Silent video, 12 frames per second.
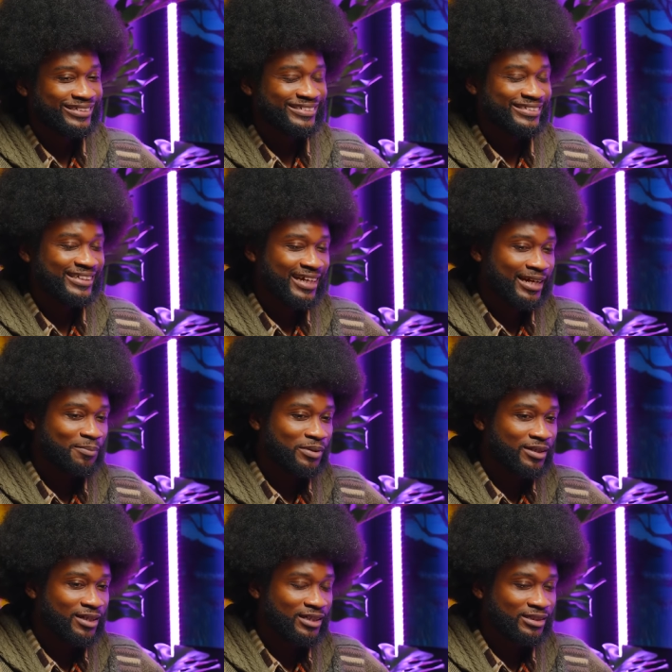Yeah,
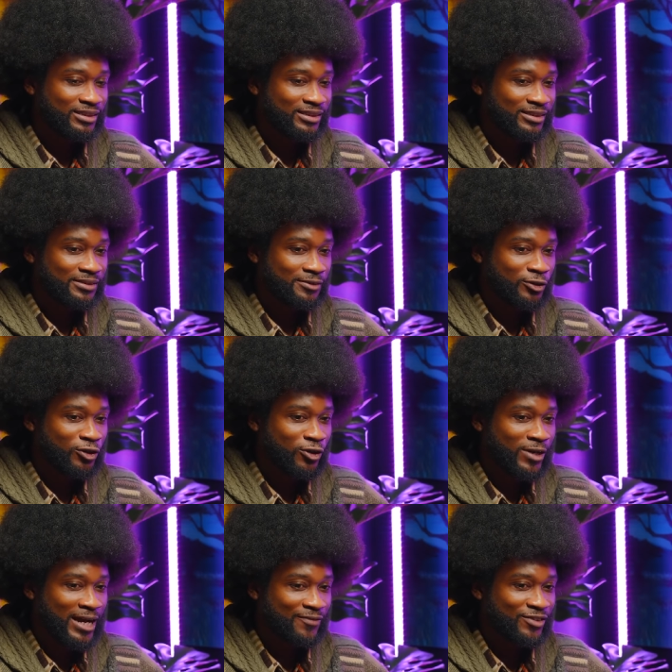because you
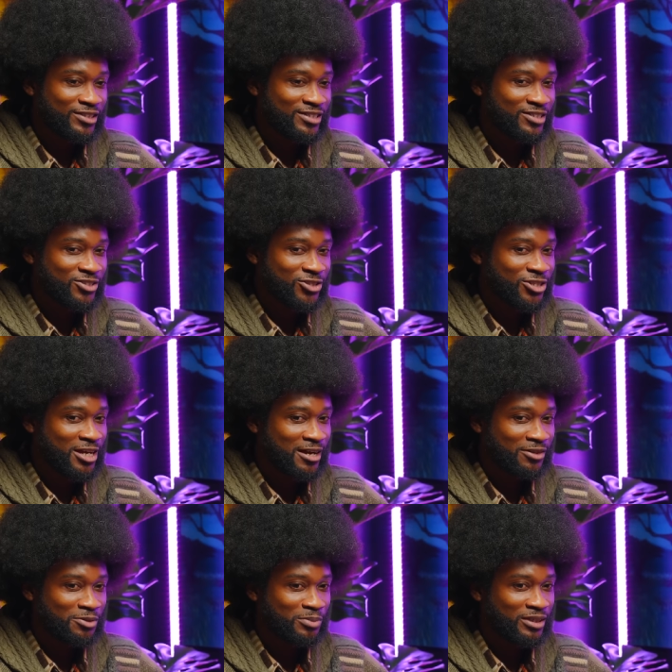don't have to teach a
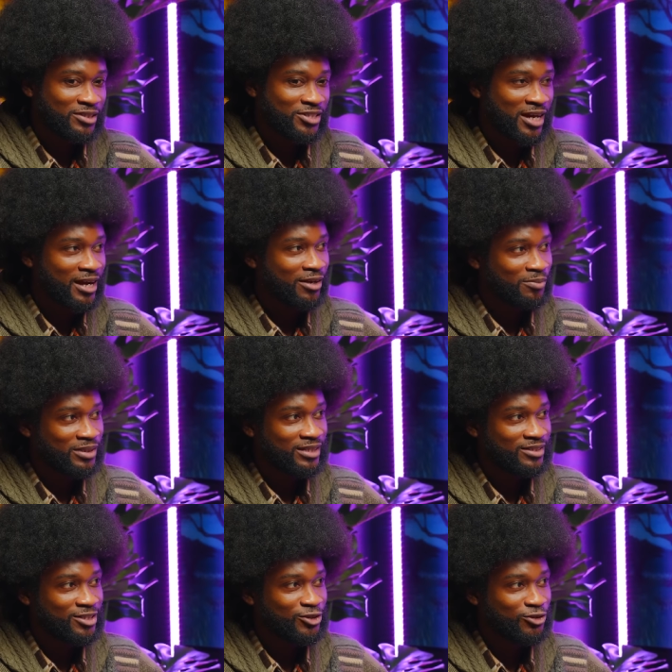child to be a child, but they
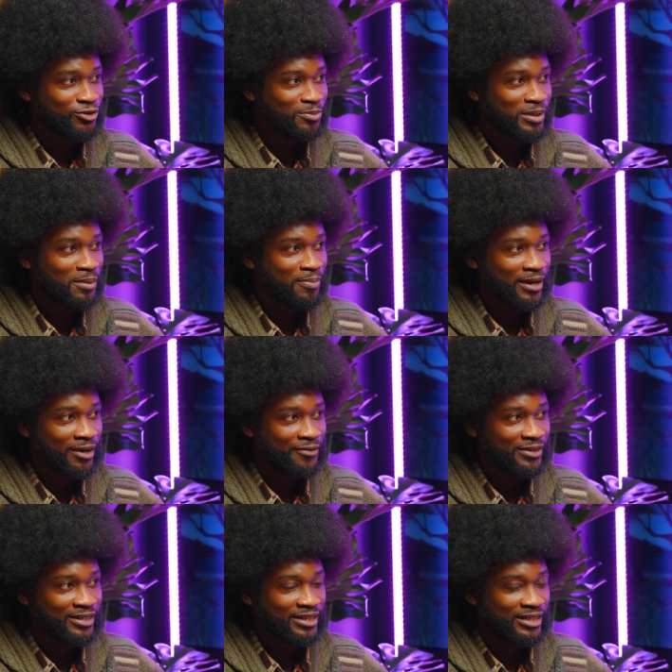teach you to be a
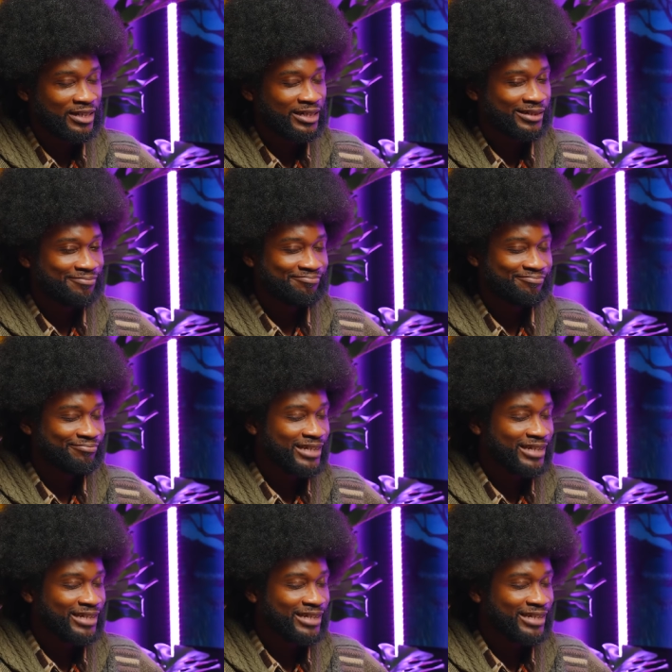parent. Okay.